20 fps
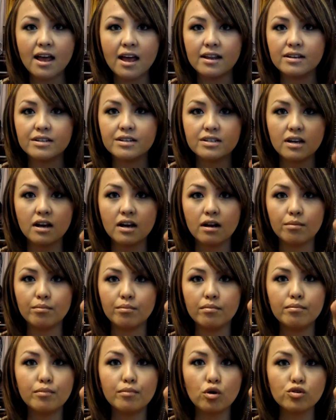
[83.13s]
And
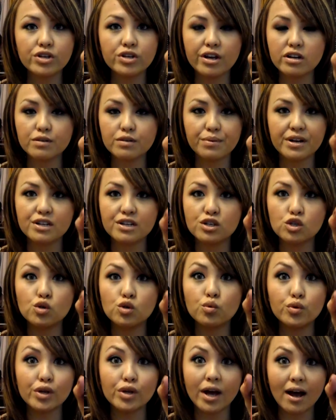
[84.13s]
um, most hairsprays
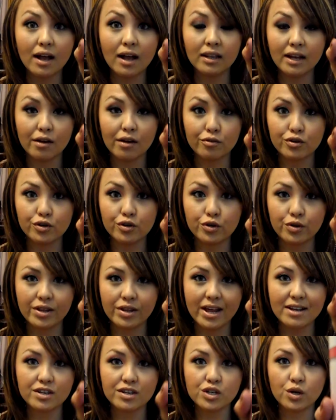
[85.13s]
do not allow you to do that.